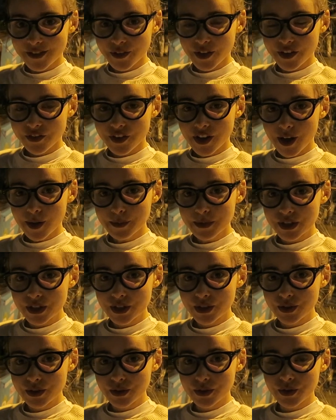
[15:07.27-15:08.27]
We've come
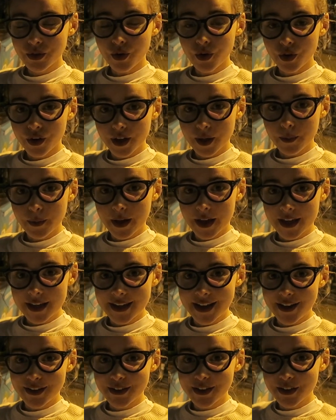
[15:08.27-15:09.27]
to Quarry Bay,
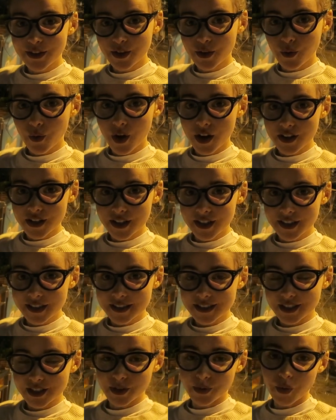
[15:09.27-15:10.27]
now near the water,
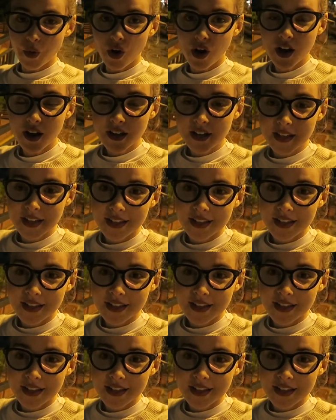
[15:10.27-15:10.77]
to walk.